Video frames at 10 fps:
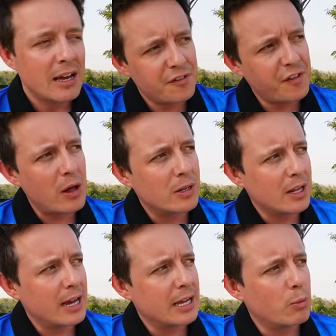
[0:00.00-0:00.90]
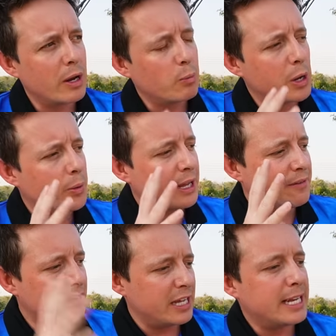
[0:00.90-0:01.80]
I felt like when we were
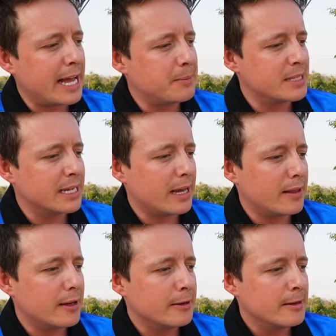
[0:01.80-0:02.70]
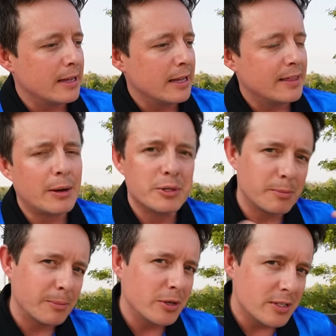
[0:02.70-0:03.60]
in Vietnam together, that was
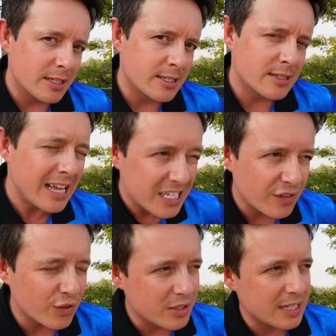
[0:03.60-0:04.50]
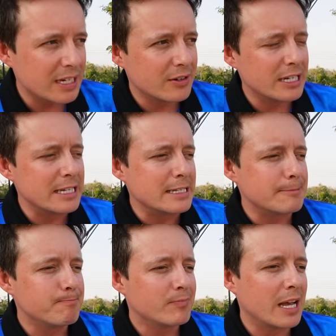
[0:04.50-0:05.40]
my most successful series
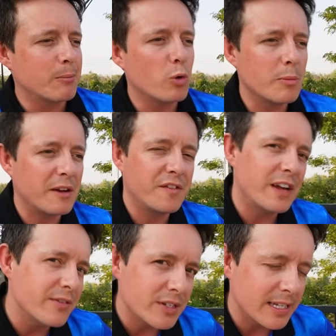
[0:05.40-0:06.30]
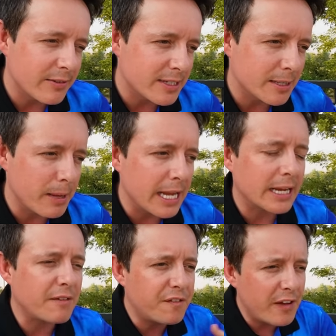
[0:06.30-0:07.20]
and one of my favorite series to make.
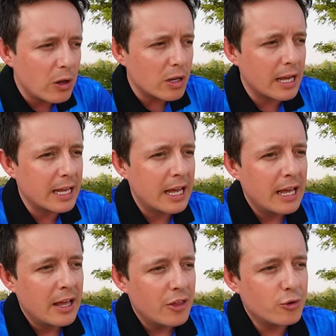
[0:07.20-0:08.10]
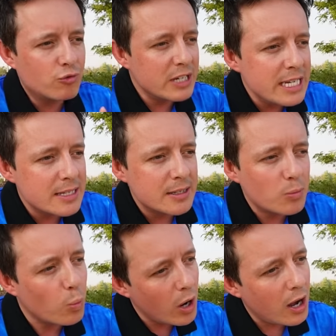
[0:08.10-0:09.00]
And I felt like the
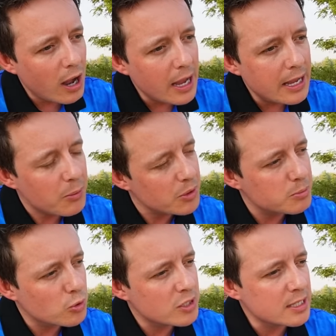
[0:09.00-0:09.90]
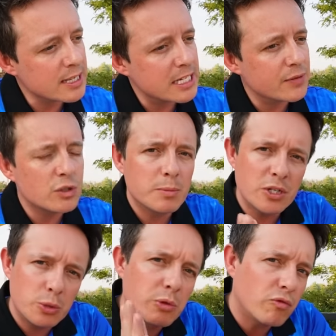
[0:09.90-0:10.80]
reason why it was more successful is
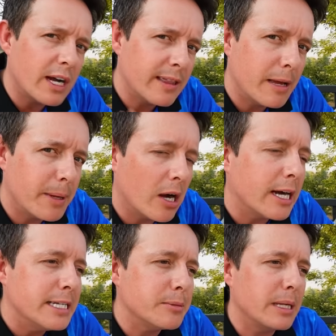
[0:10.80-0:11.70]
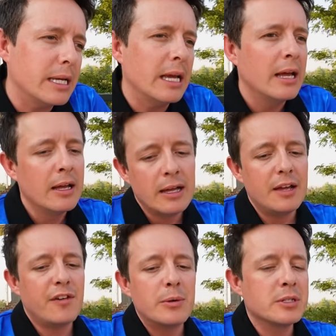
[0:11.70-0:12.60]
because you were right there behind me.
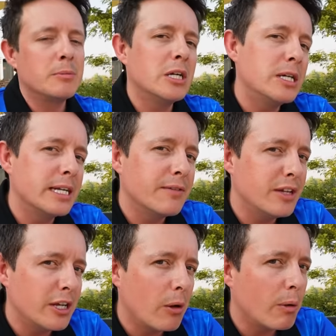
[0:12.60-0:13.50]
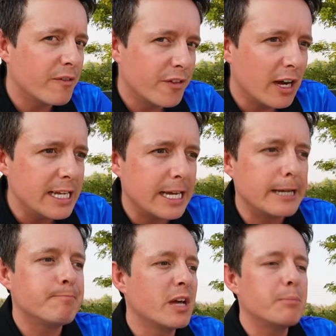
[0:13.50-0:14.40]
If I was uploading a video on
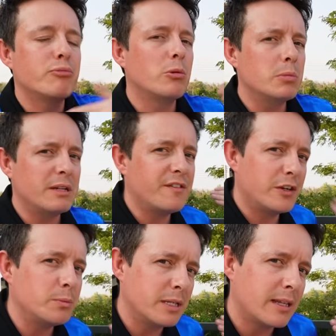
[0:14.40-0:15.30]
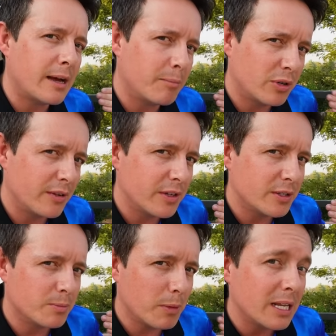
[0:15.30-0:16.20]
Friday, I'd probably filmed it that
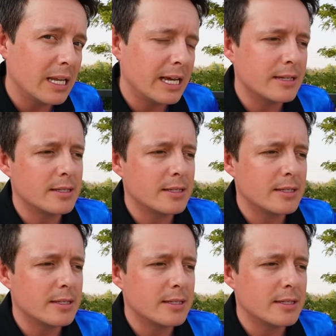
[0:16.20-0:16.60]
previous Monday.